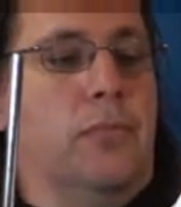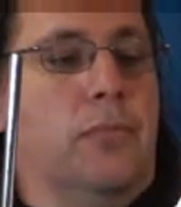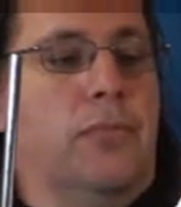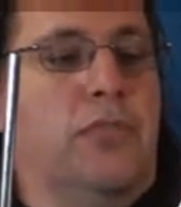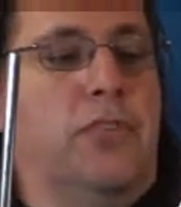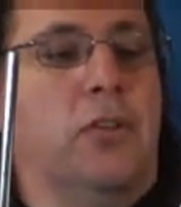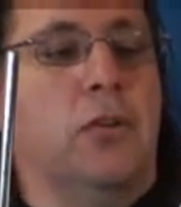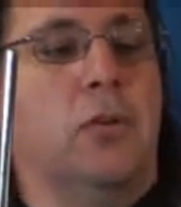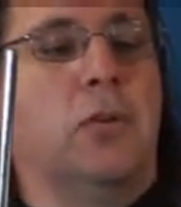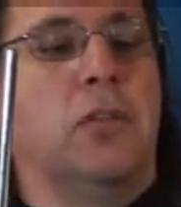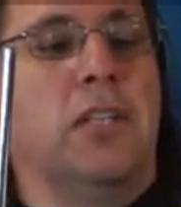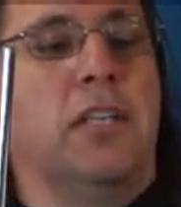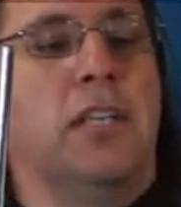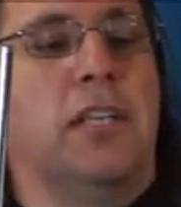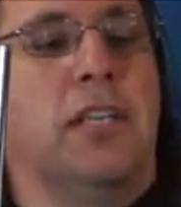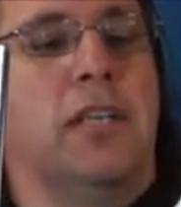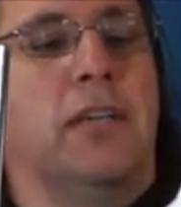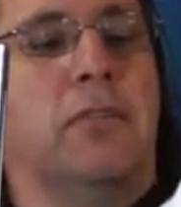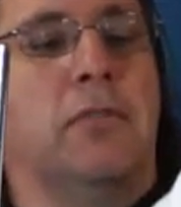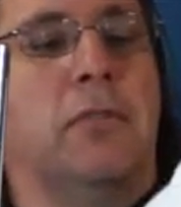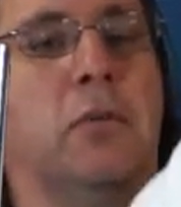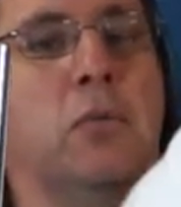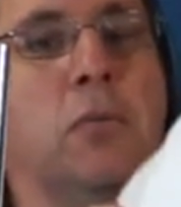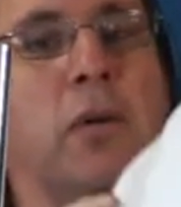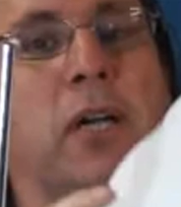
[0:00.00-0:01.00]
The only
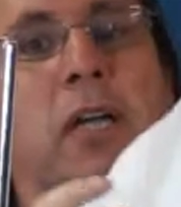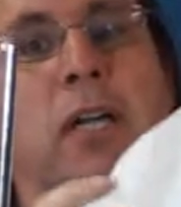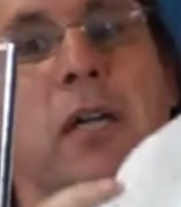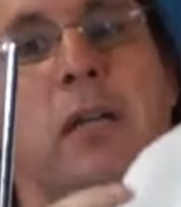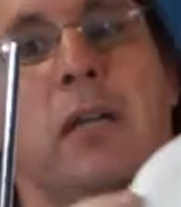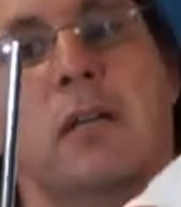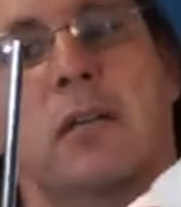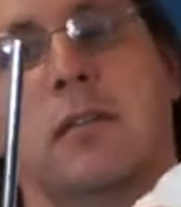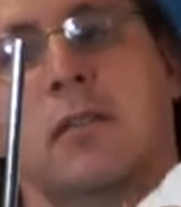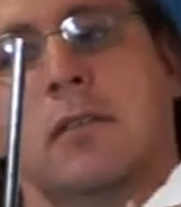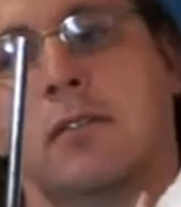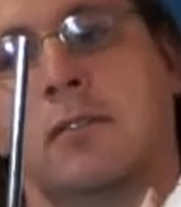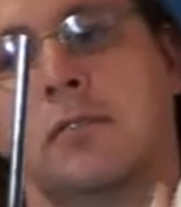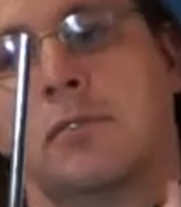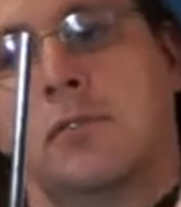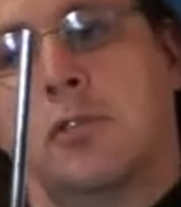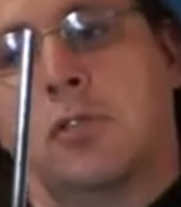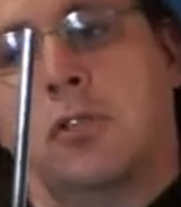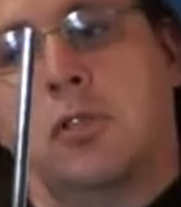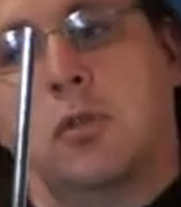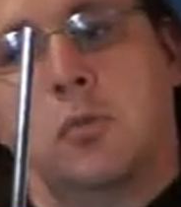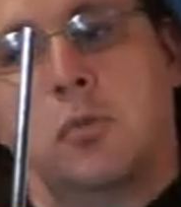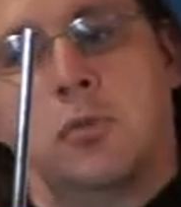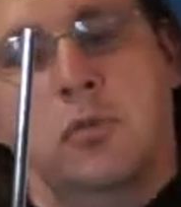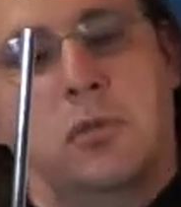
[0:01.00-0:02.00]
giveaway for
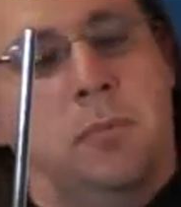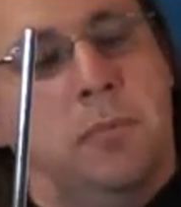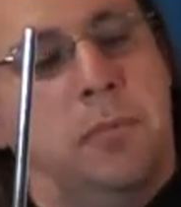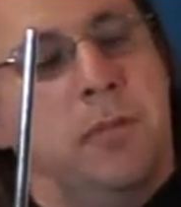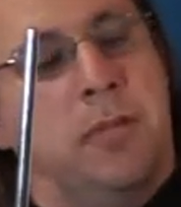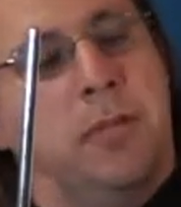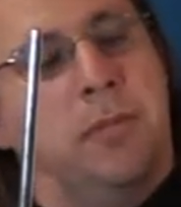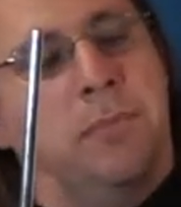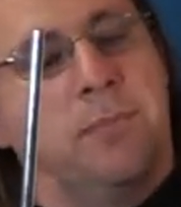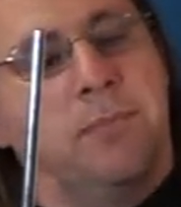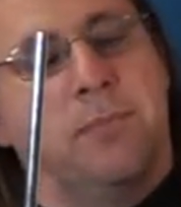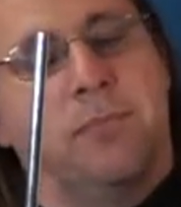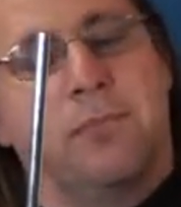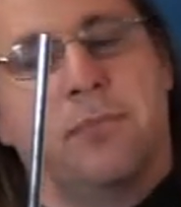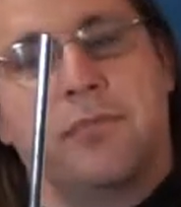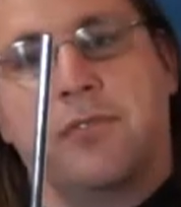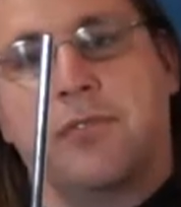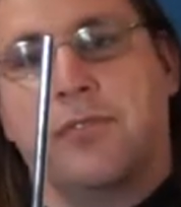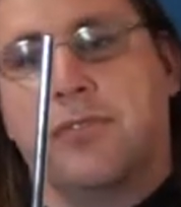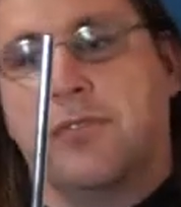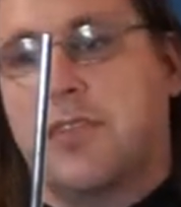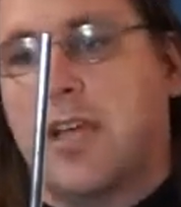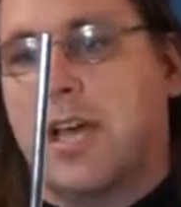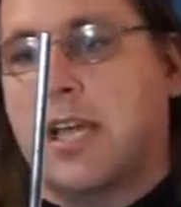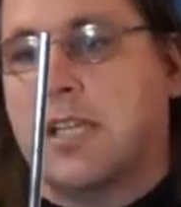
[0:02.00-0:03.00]
you would be
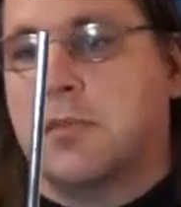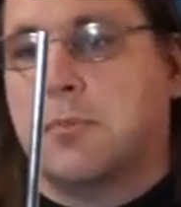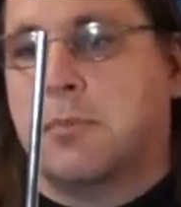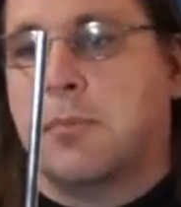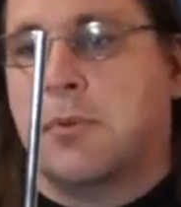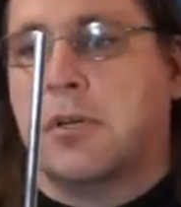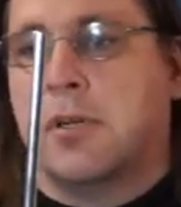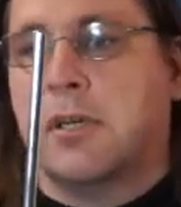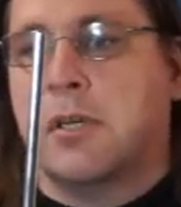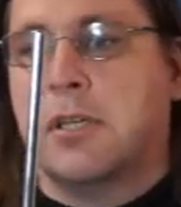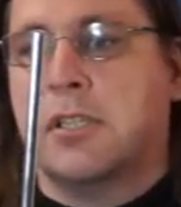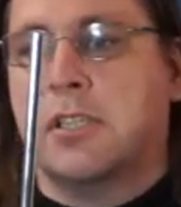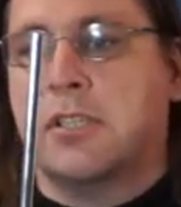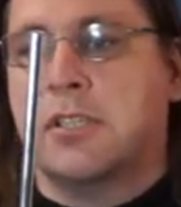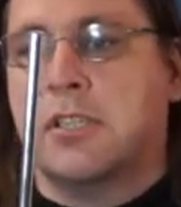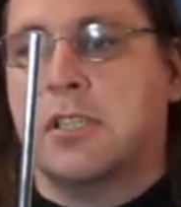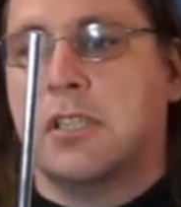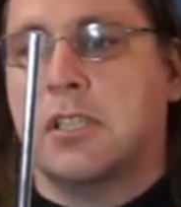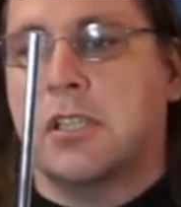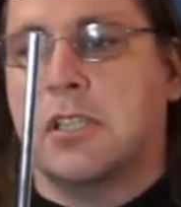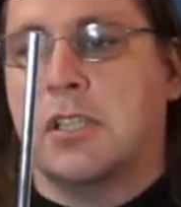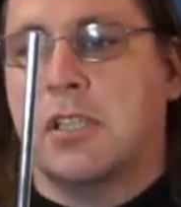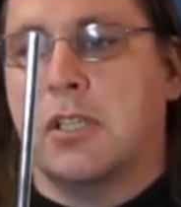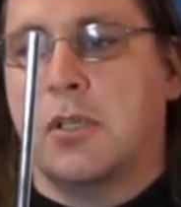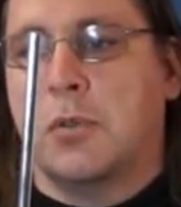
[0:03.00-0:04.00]
that part,
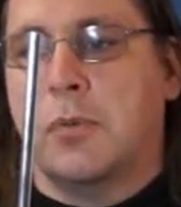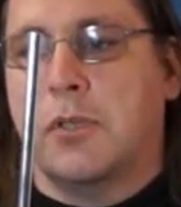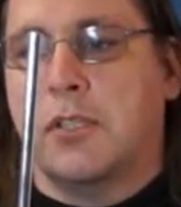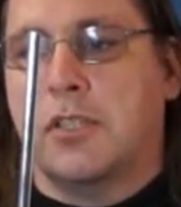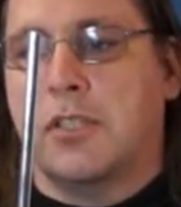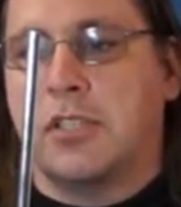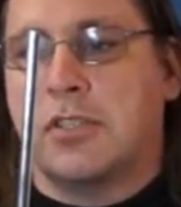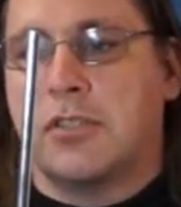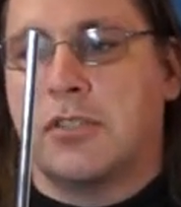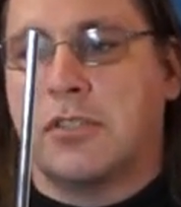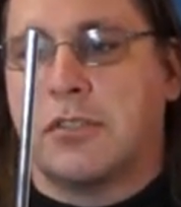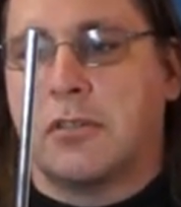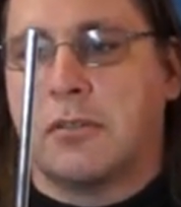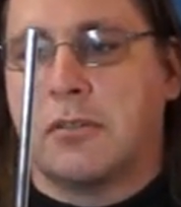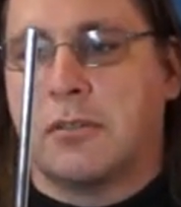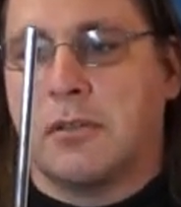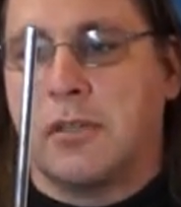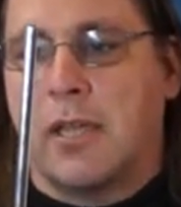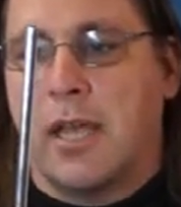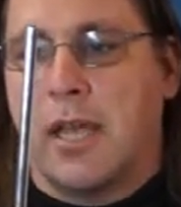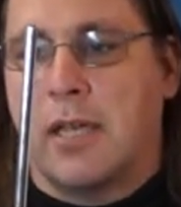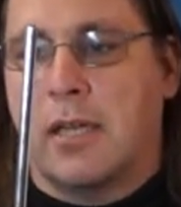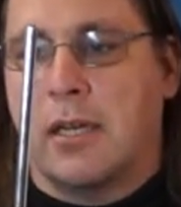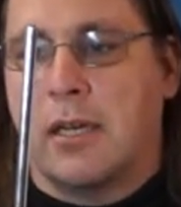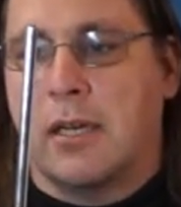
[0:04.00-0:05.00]
which is
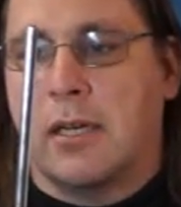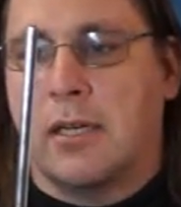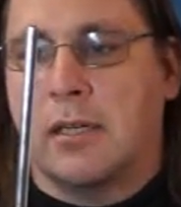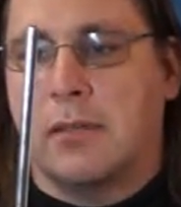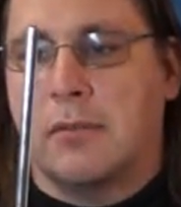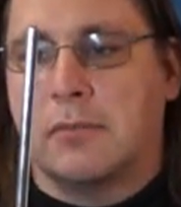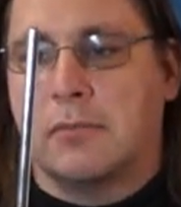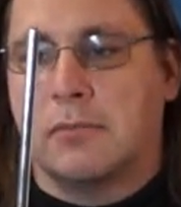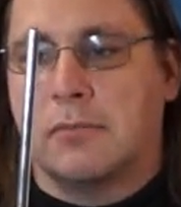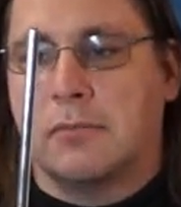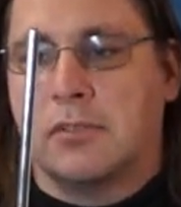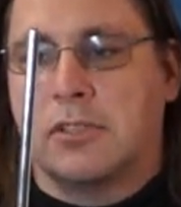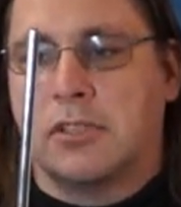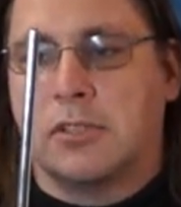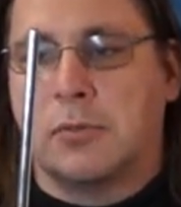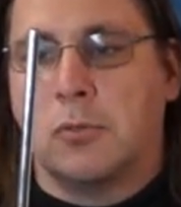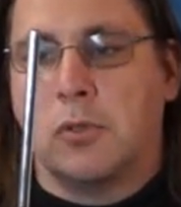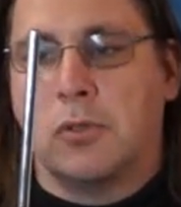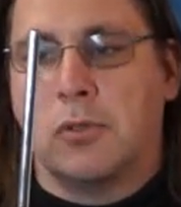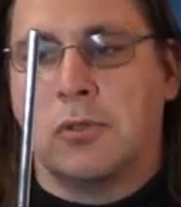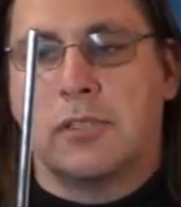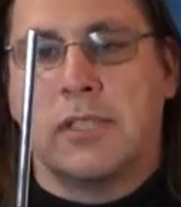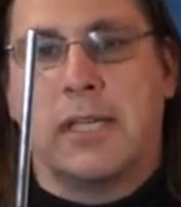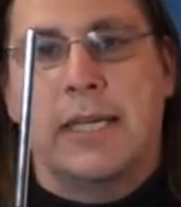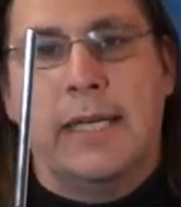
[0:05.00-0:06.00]
like a
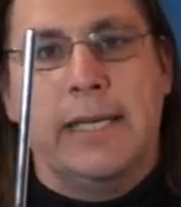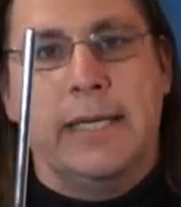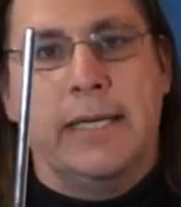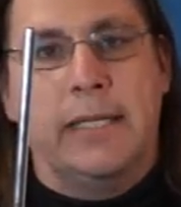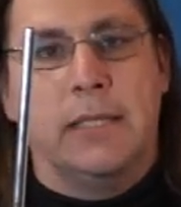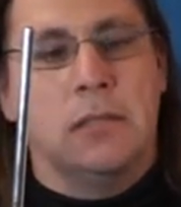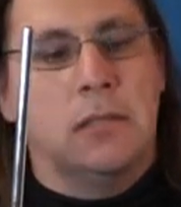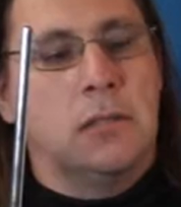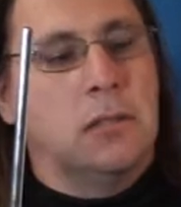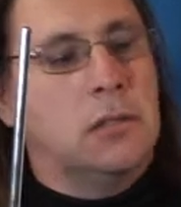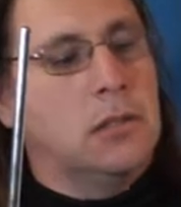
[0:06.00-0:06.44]
small tail,